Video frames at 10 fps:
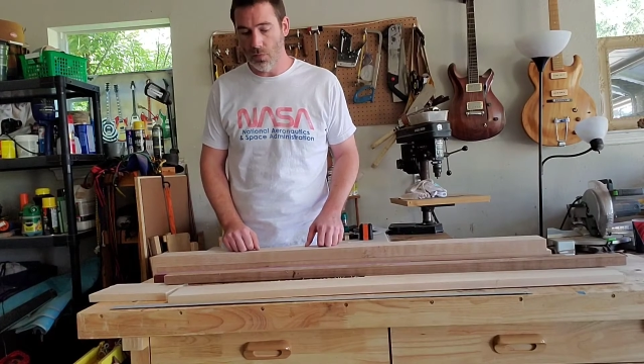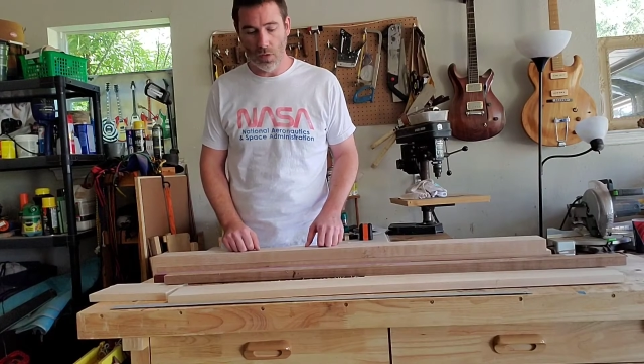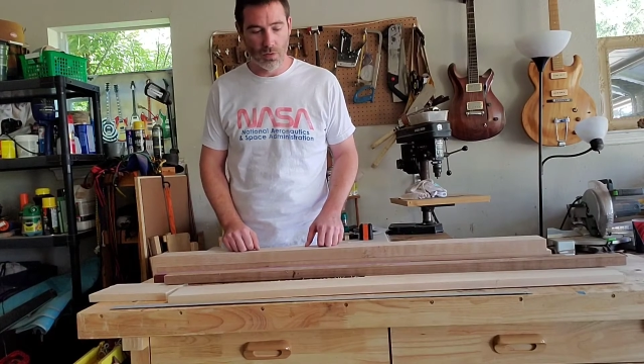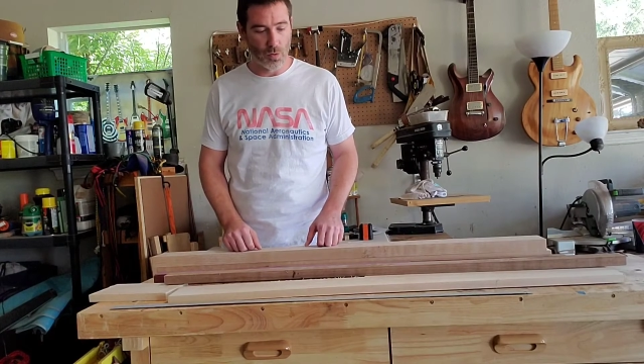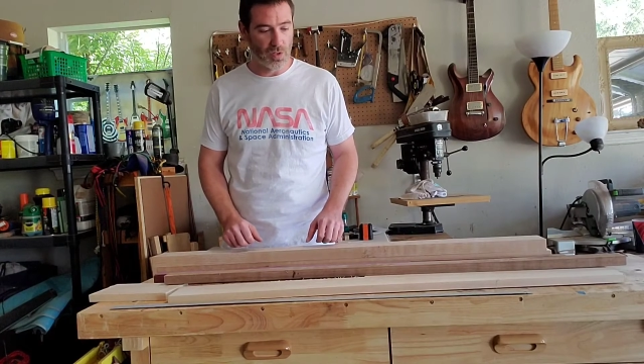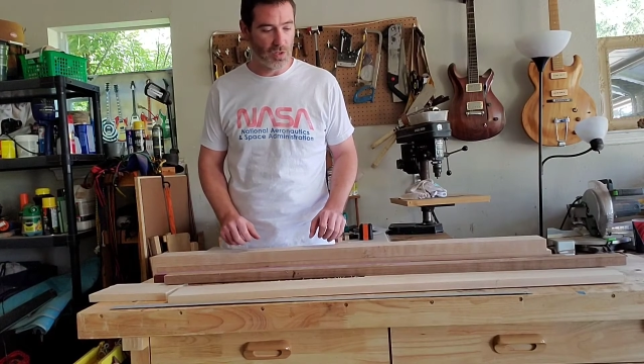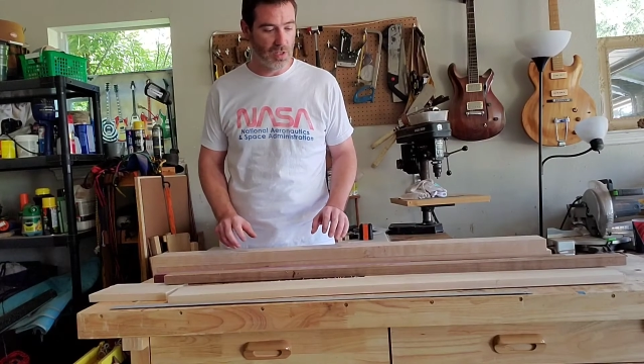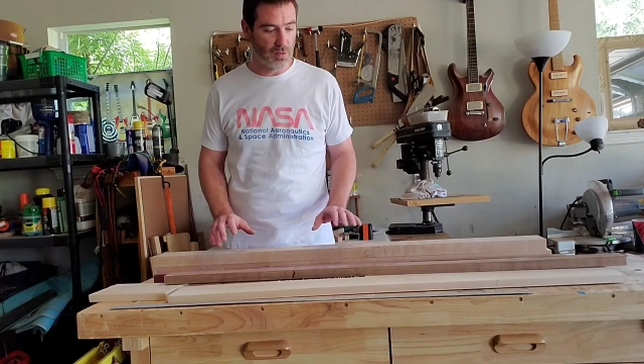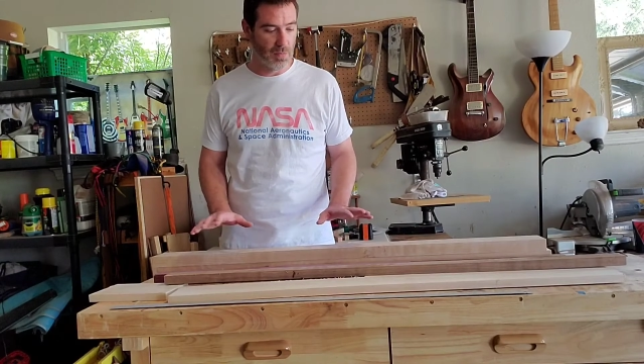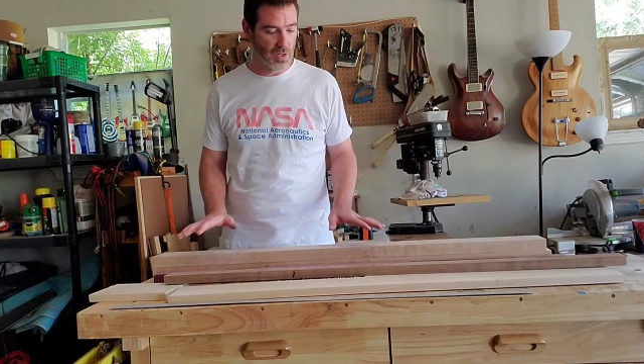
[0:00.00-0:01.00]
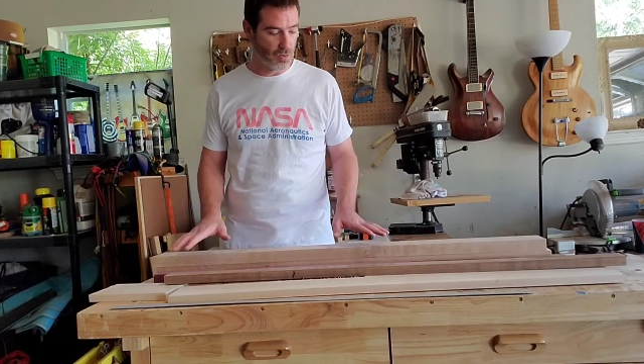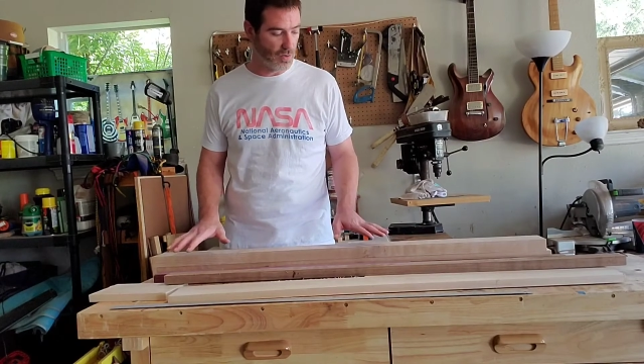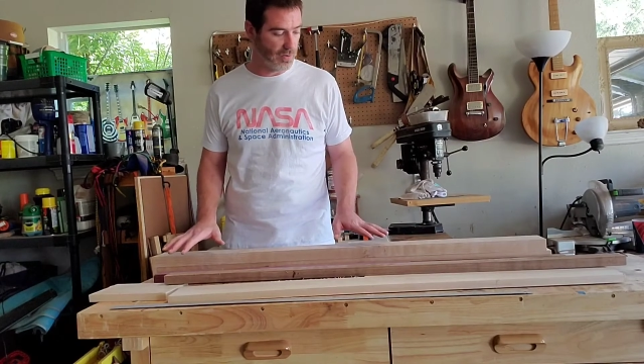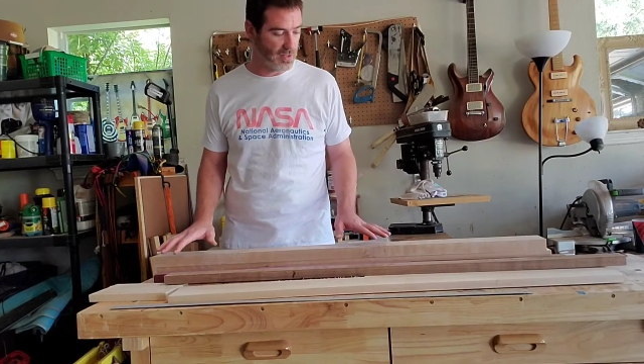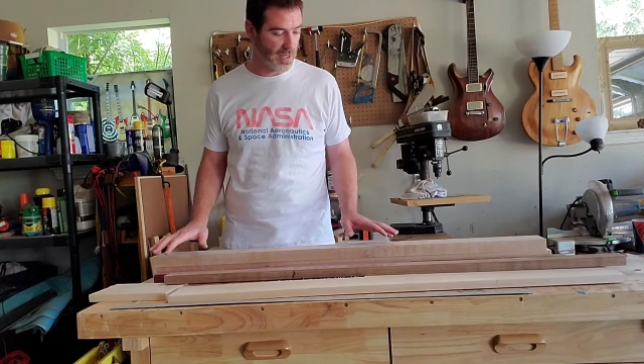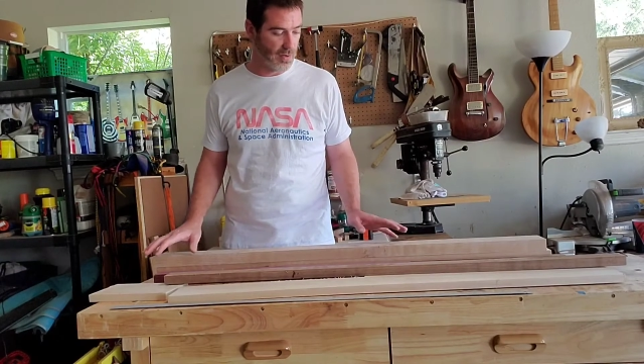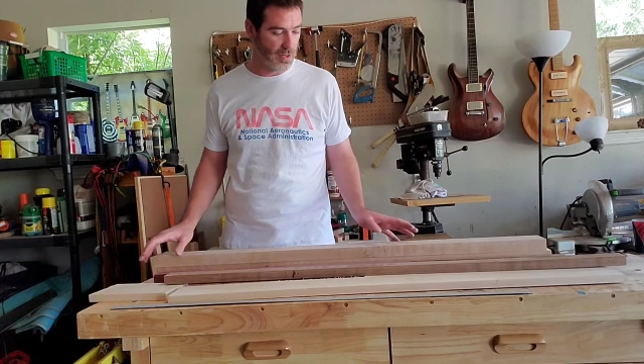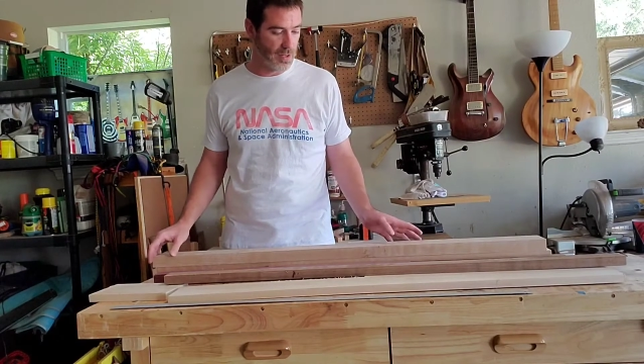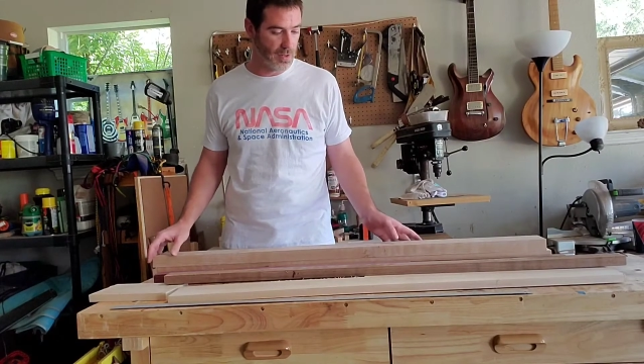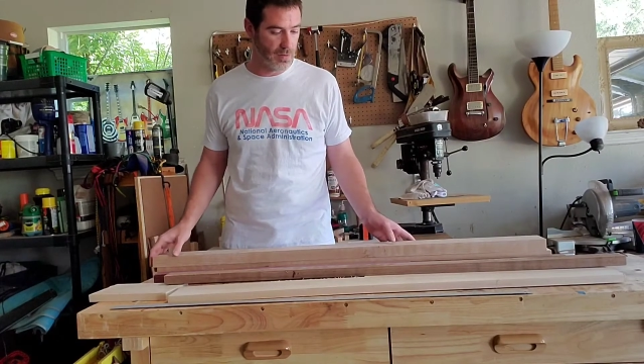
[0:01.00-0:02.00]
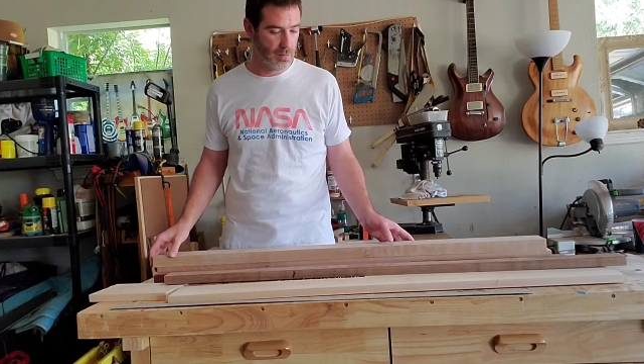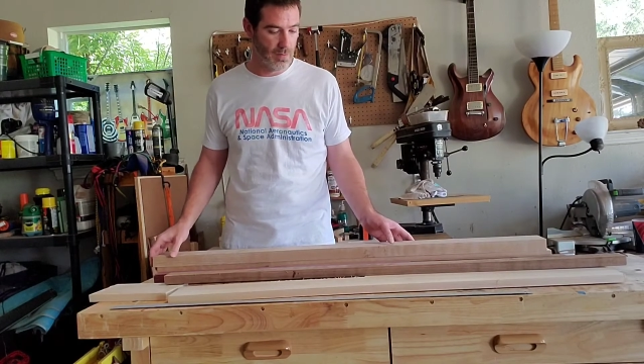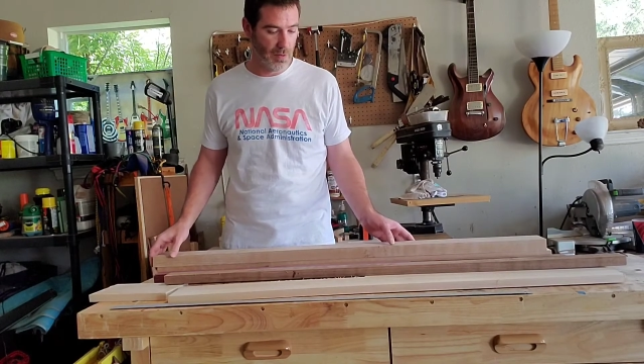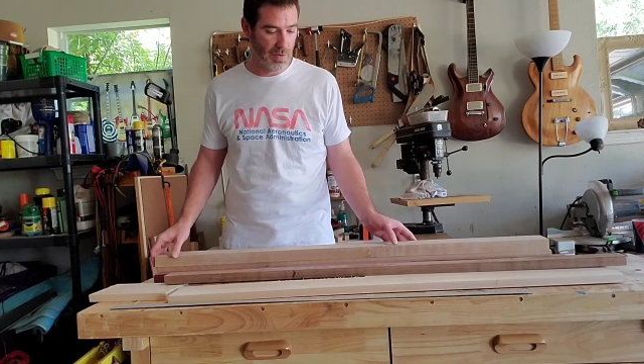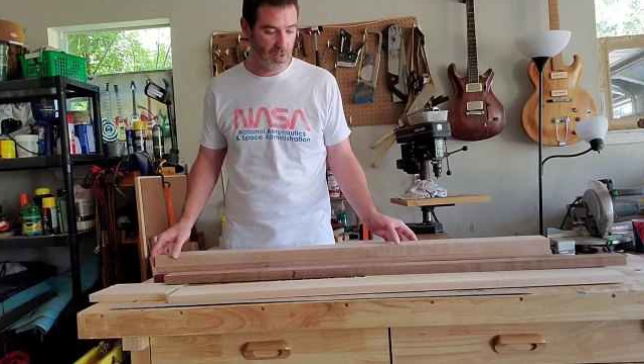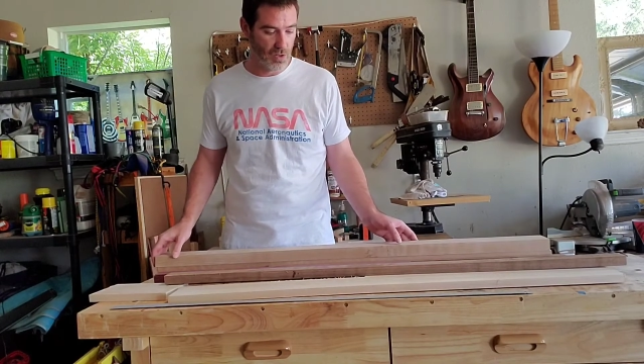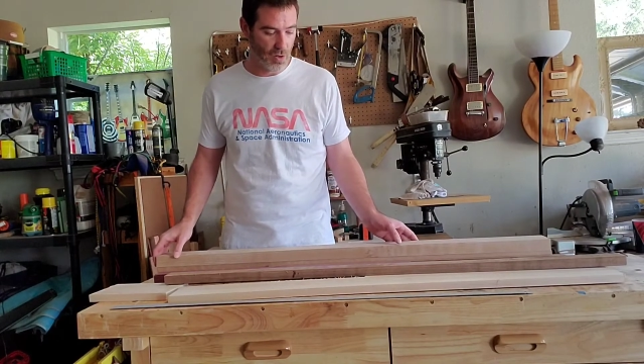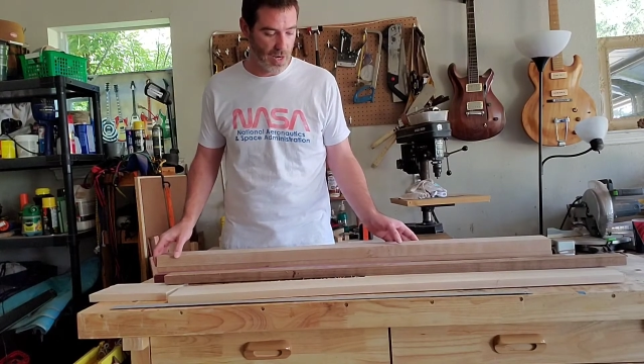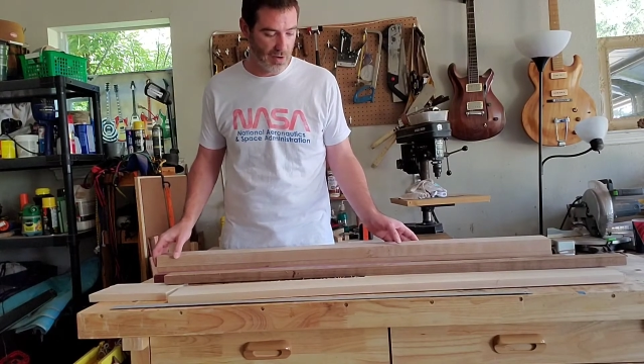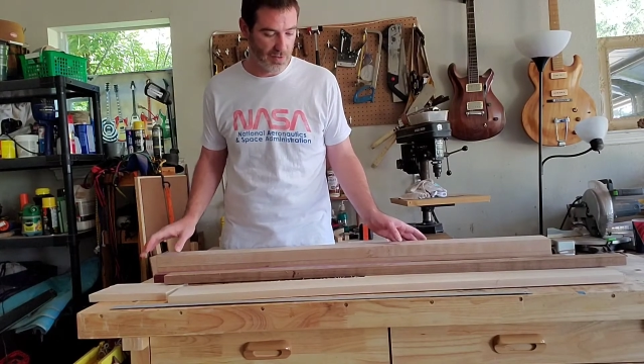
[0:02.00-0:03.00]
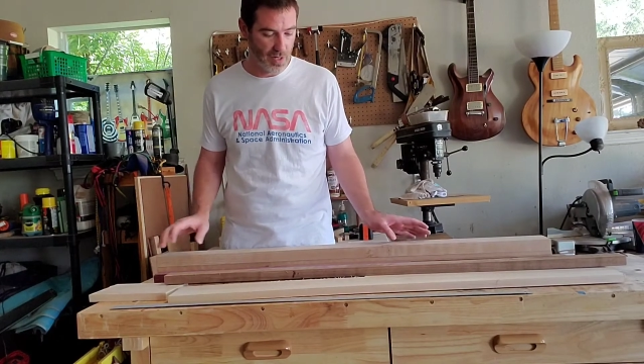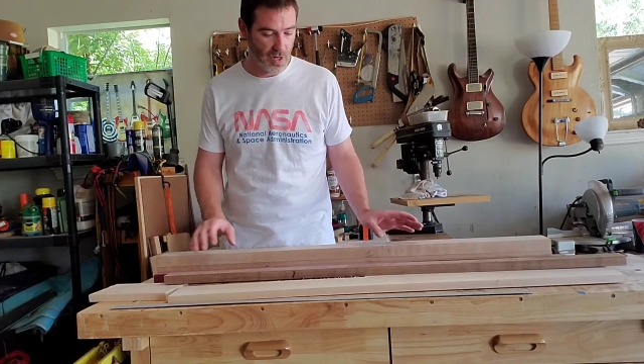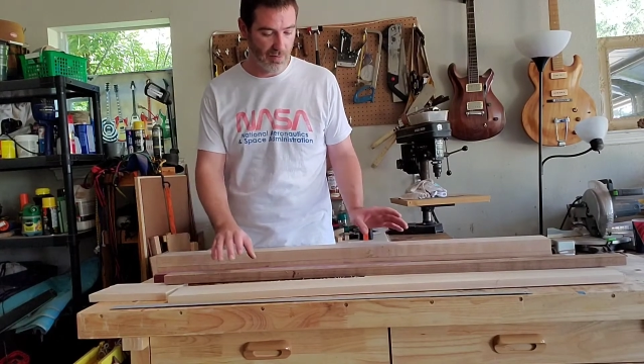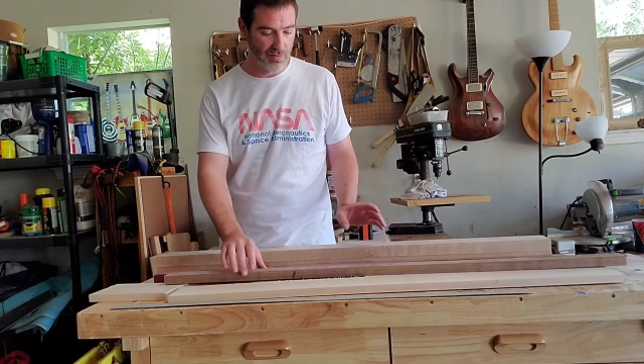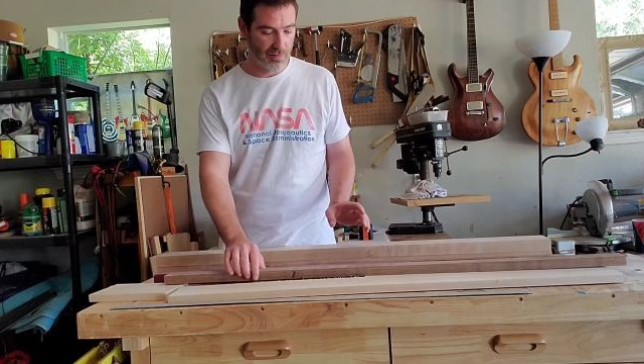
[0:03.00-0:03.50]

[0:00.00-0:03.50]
So I just need to measure all this out again and make sure I have enough.